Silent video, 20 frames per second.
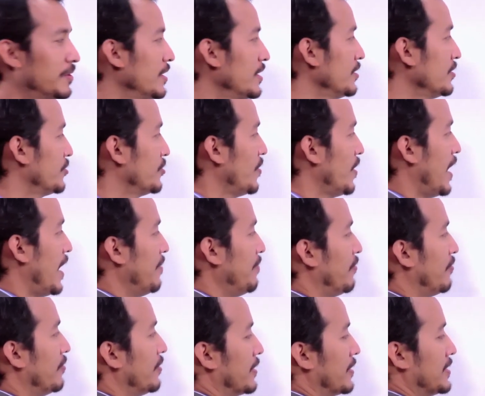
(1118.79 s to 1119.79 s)
So I'm
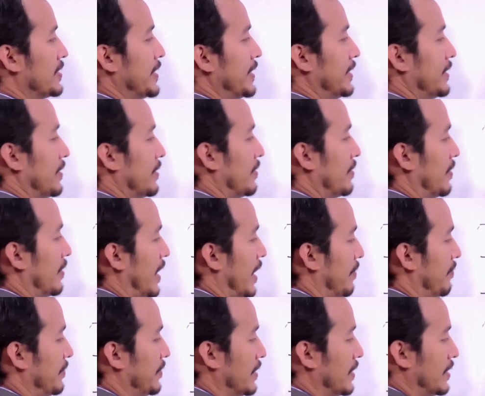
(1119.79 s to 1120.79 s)
focusing, or
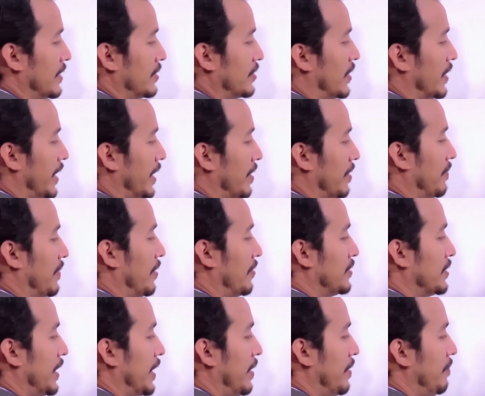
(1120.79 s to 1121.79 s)
I'm talking about
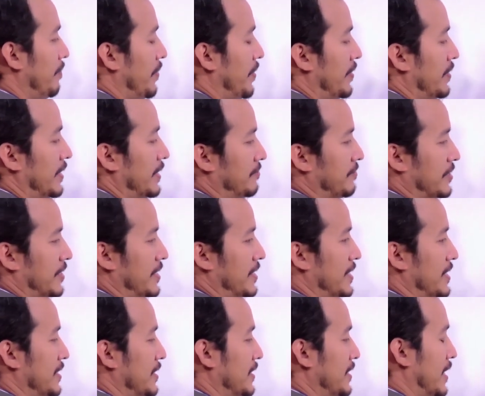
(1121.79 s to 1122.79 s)
imperative
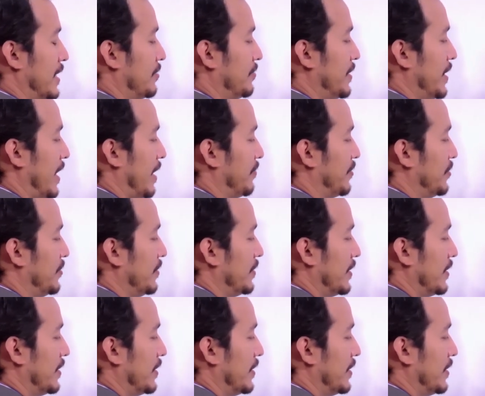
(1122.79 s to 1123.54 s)
sentence that we have to